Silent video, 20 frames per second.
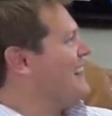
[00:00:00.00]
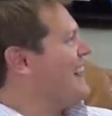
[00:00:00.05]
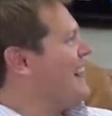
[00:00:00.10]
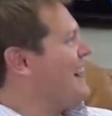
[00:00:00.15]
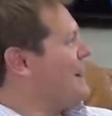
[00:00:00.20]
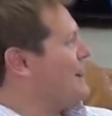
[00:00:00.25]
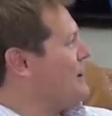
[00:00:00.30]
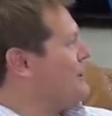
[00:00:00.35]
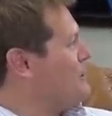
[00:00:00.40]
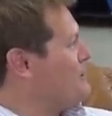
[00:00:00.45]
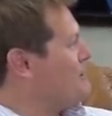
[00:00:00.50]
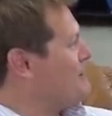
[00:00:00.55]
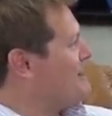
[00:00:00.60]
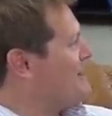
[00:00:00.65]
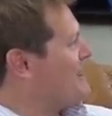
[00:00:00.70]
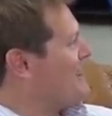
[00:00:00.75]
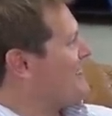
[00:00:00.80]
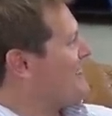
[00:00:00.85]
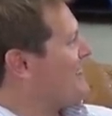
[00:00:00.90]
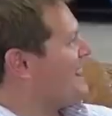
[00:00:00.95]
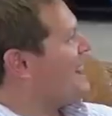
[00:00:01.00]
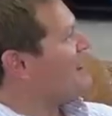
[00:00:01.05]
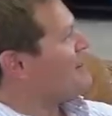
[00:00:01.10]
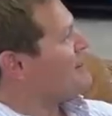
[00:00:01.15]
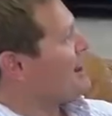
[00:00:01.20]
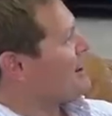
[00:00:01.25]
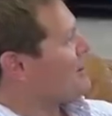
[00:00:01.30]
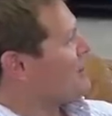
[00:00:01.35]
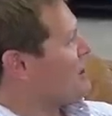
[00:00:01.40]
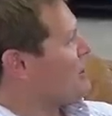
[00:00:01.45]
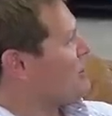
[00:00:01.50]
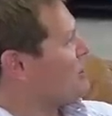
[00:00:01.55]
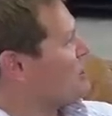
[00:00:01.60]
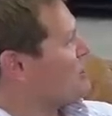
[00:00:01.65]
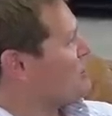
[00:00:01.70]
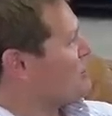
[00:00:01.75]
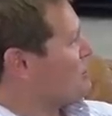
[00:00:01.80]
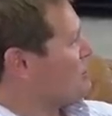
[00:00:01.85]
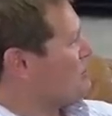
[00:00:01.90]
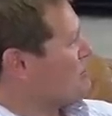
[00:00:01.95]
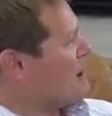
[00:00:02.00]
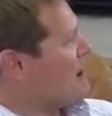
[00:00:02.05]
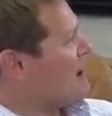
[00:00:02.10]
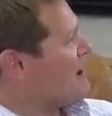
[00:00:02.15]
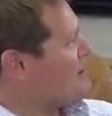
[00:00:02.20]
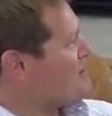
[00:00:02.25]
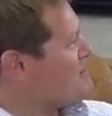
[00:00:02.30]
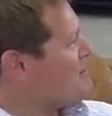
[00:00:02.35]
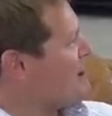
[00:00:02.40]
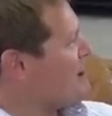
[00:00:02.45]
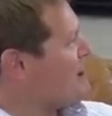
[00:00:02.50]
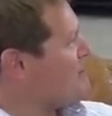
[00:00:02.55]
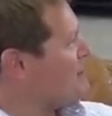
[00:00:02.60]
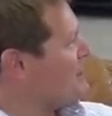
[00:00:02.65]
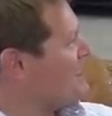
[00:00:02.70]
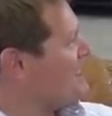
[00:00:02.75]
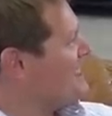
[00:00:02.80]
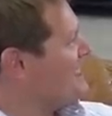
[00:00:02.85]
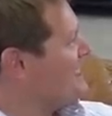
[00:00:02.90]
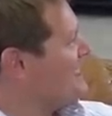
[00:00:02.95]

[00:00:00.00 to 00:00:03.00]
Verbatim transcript: at home in this kind of agricultural barn environment.